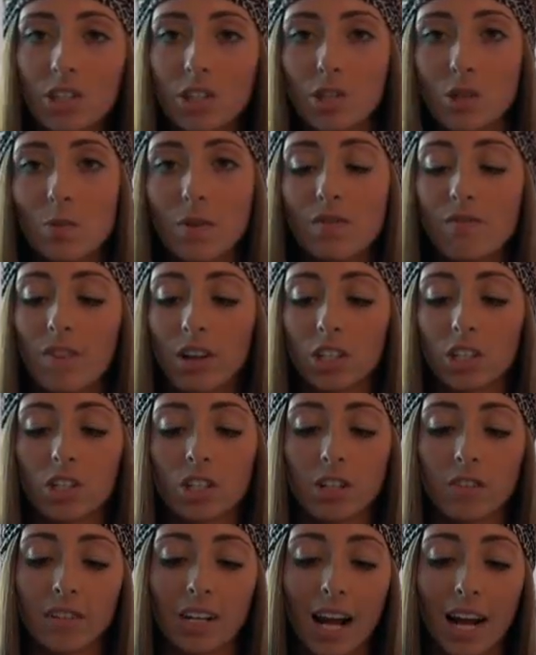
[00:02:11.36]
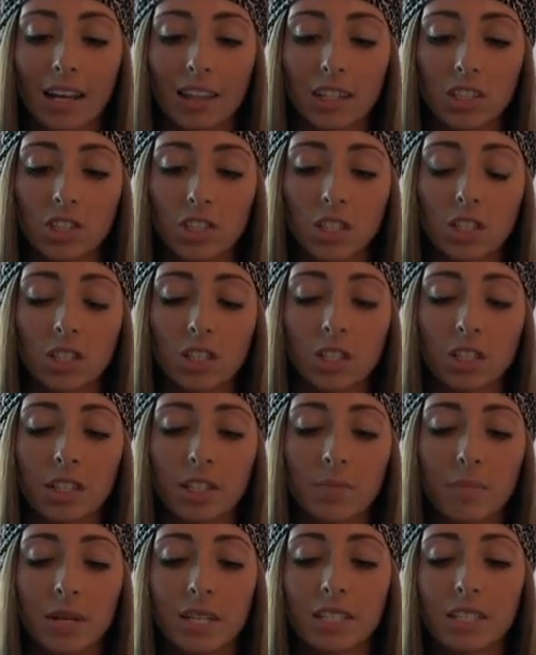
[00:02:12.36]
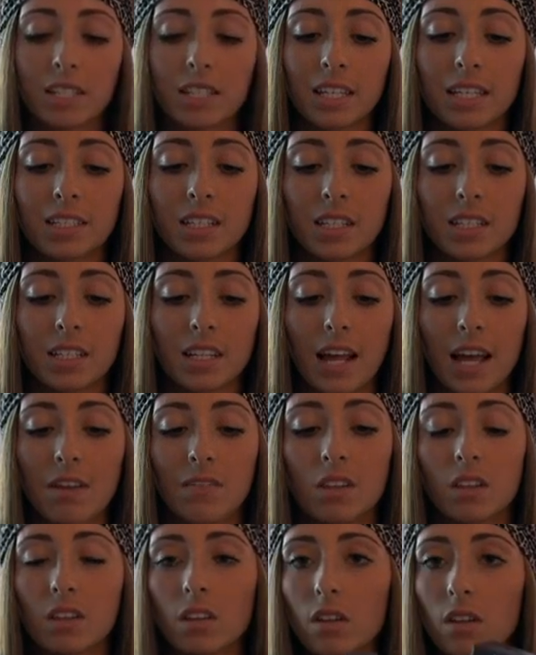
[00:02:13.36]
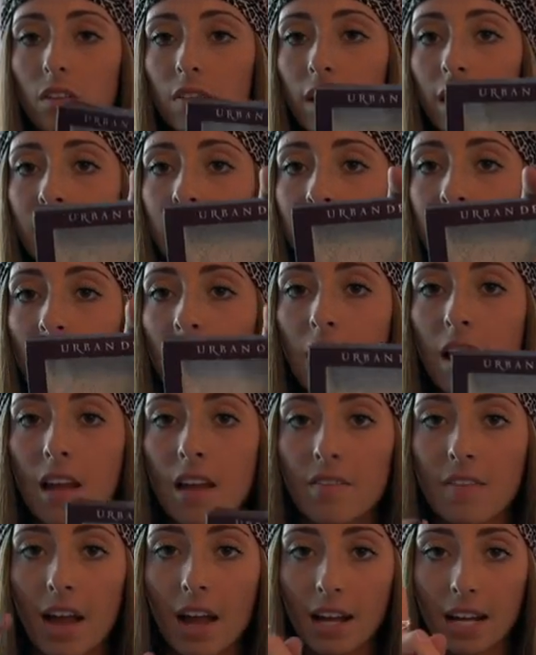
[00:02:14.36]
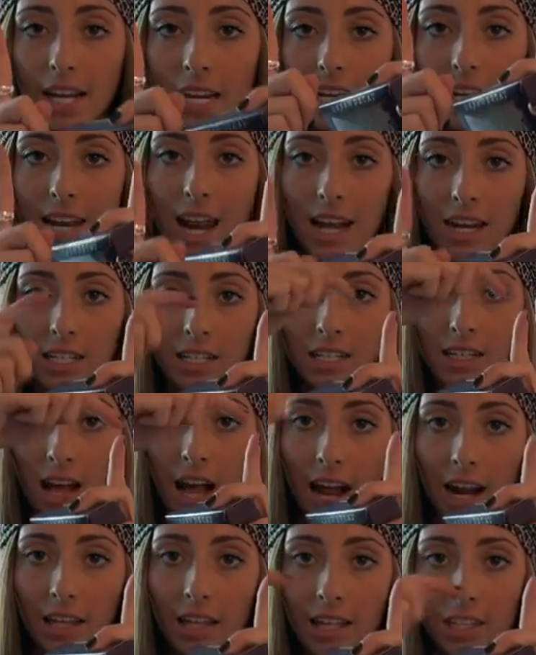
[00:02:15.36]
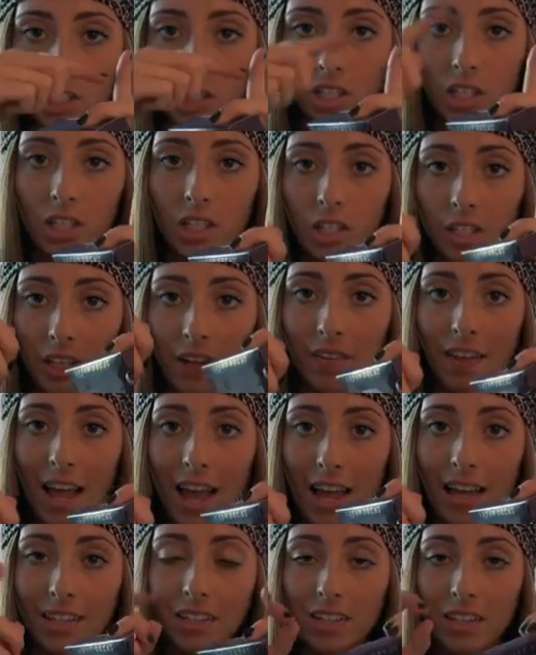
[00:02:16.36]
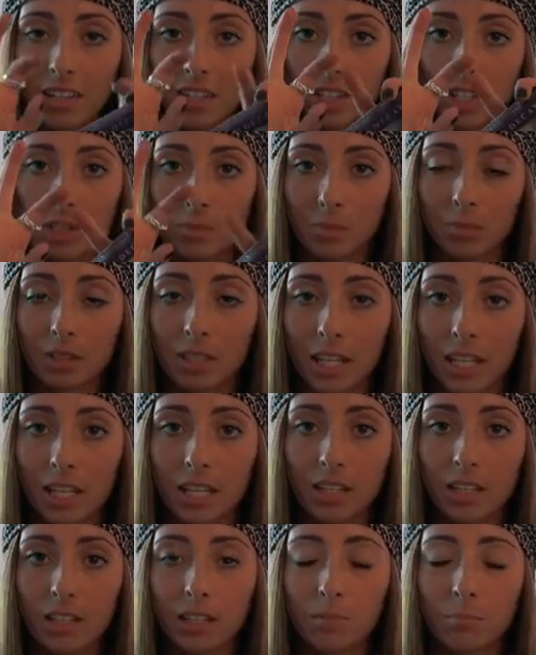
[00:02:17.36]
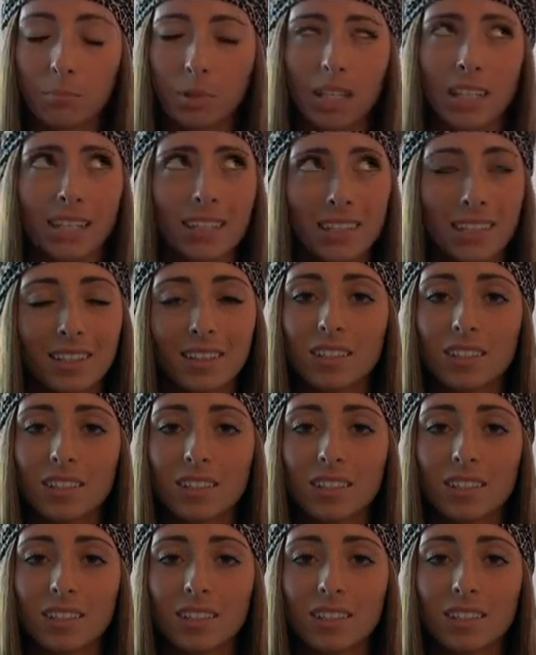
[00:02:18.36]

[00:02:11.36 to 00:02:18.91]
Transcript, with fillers: a new invention of an eyelash curler and basically it doesn't have the little things that connect to the eyelash curler on the end. They're just blank, blank.